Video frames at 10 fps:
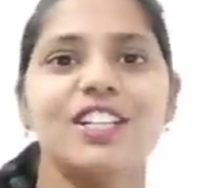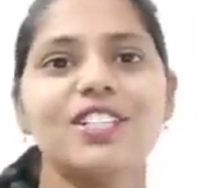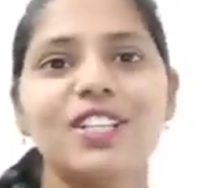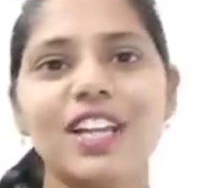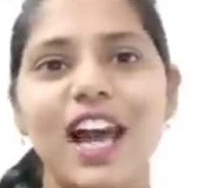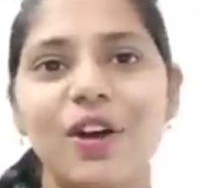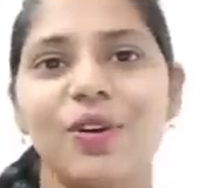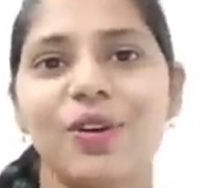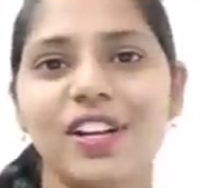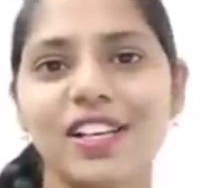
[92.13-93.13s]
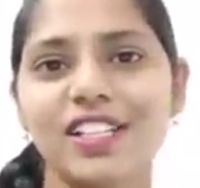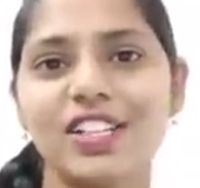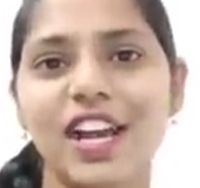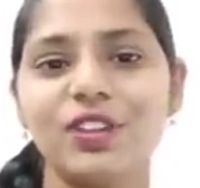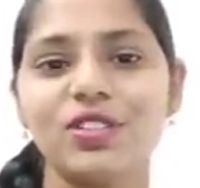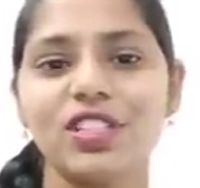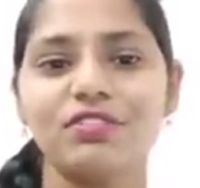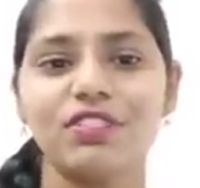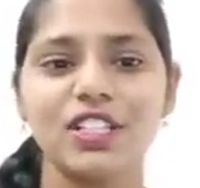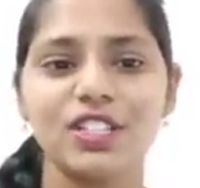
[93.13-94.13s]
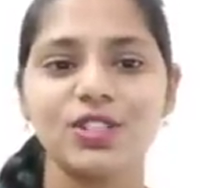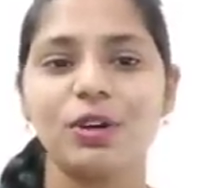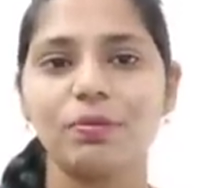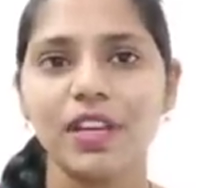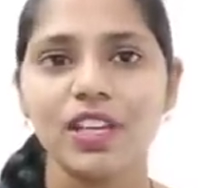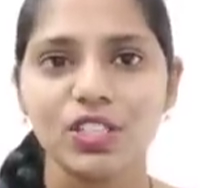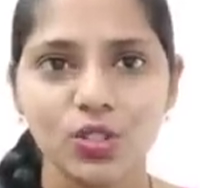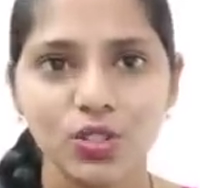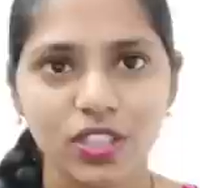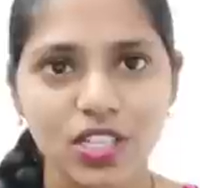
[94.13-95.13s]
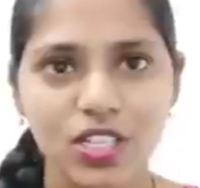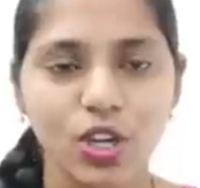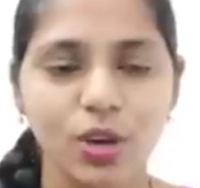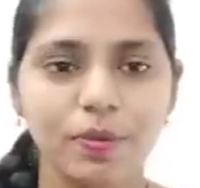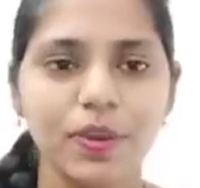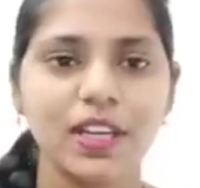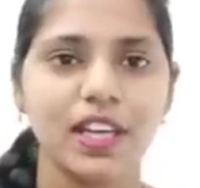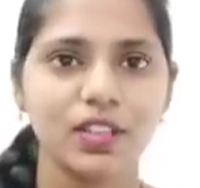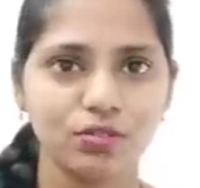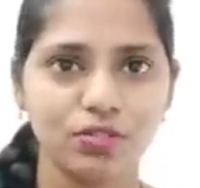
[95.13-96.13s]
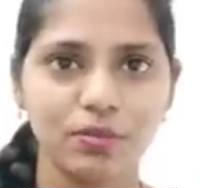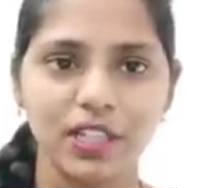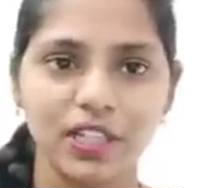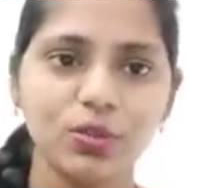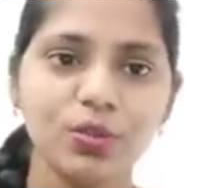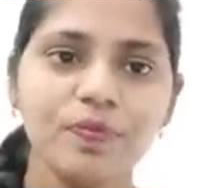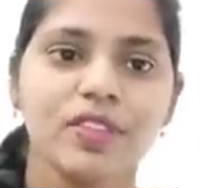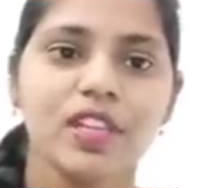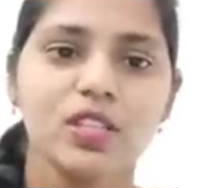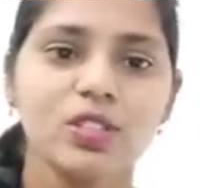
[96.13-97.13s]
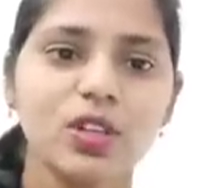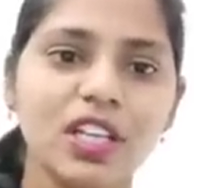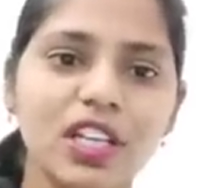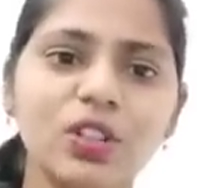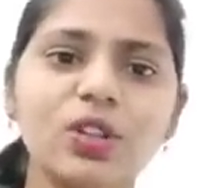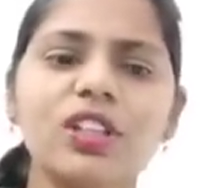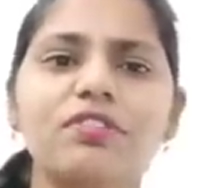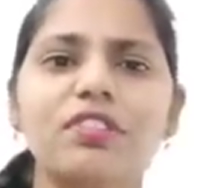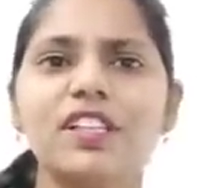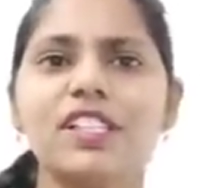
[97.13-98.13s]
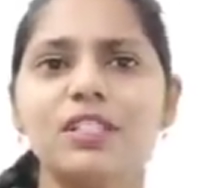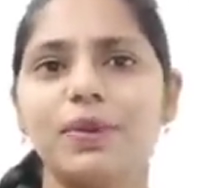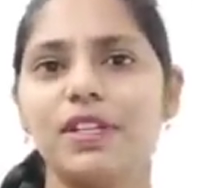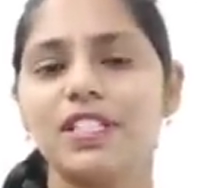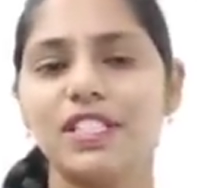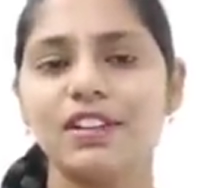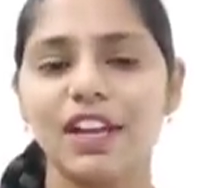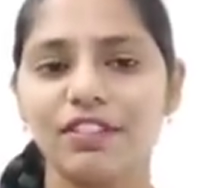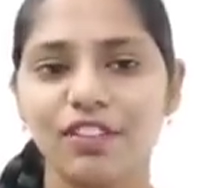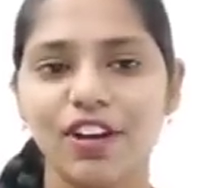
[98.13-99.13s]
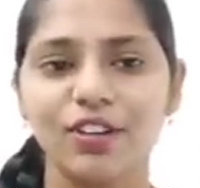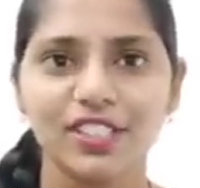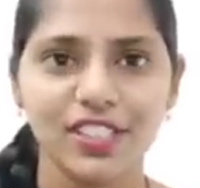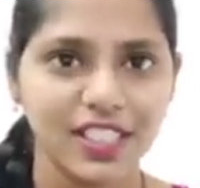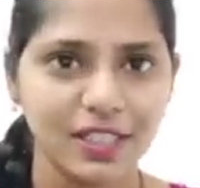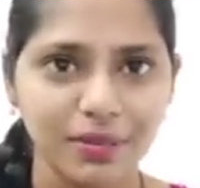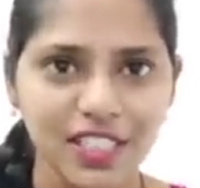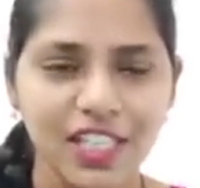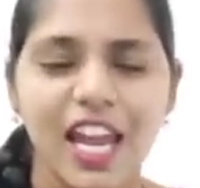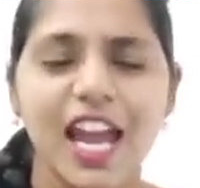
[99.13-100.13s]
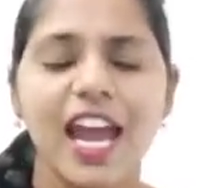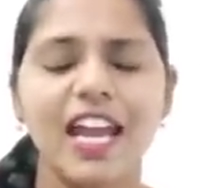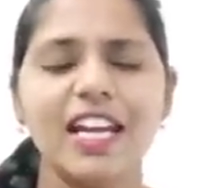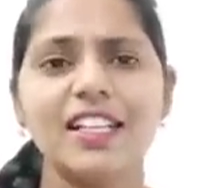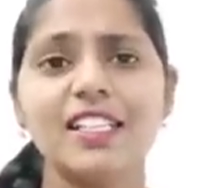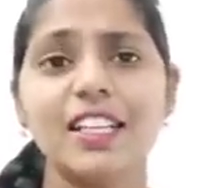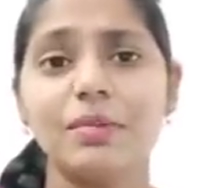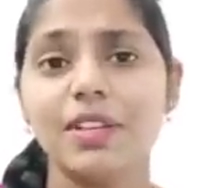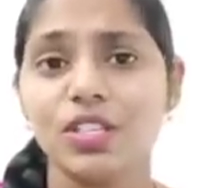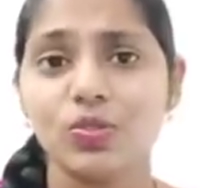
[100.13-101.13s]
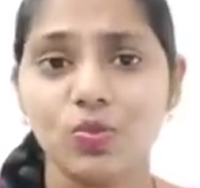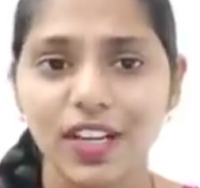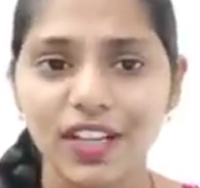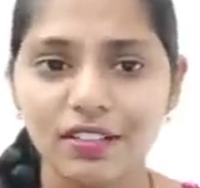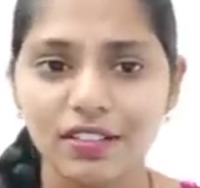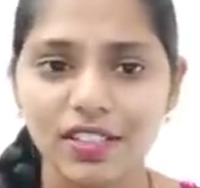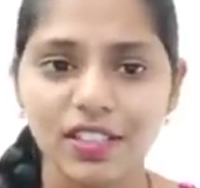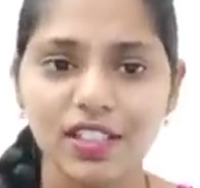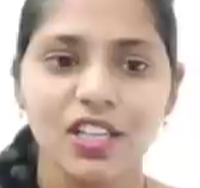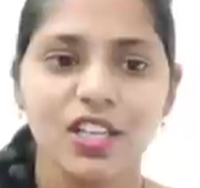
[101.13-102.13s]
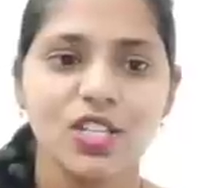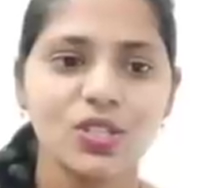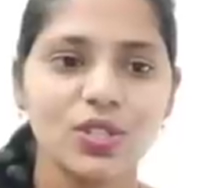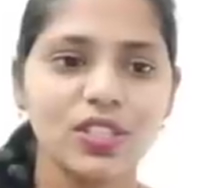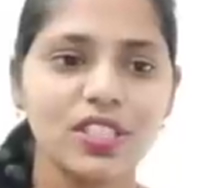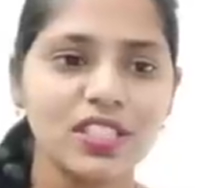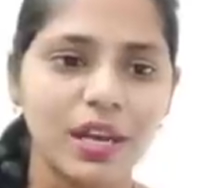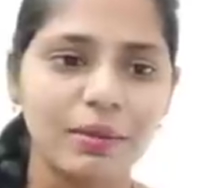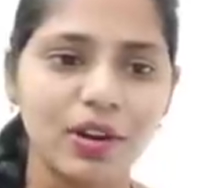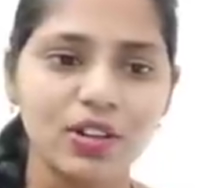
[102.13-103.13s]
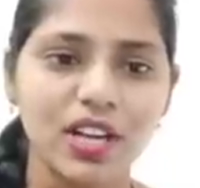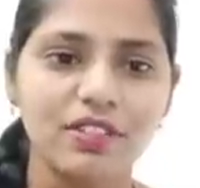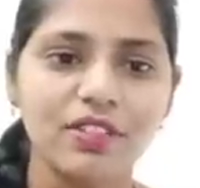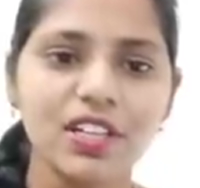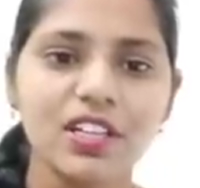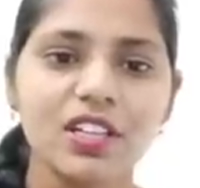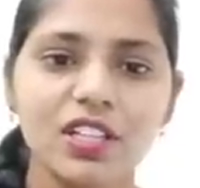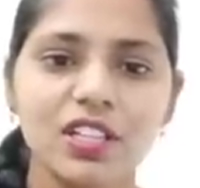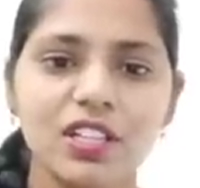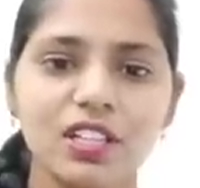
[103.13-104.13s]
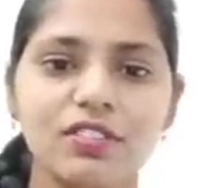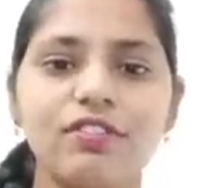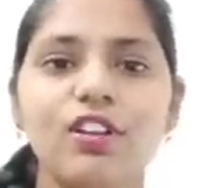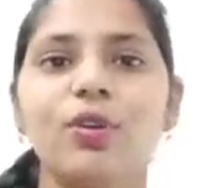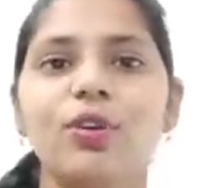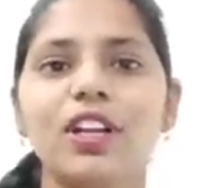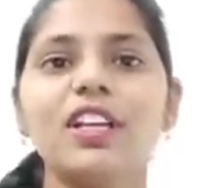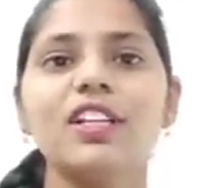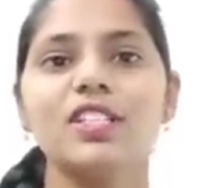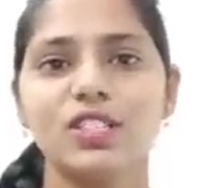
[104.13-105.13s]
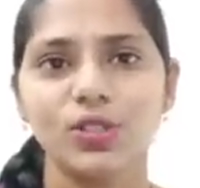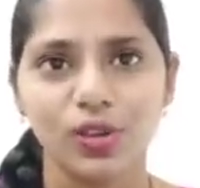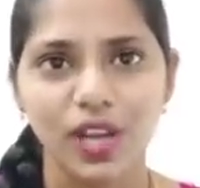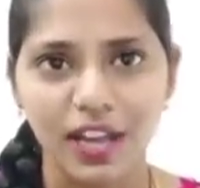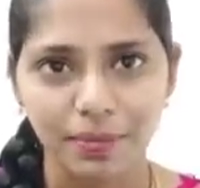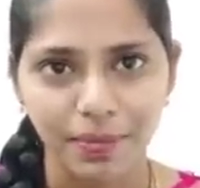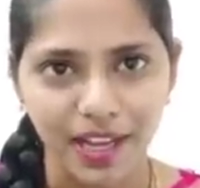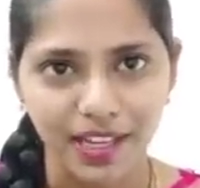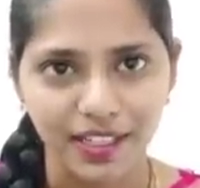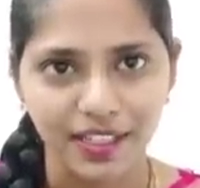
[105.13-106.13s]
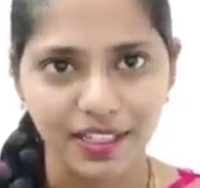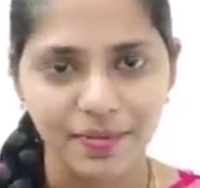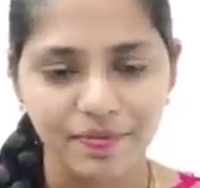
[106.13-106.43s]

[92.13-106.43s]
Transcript: So now let us try to see first topic. So this topic I took from Hindu. So in Hindu, in the first page itself, I found this image and this image is very interesting. So this is about our floating solar park.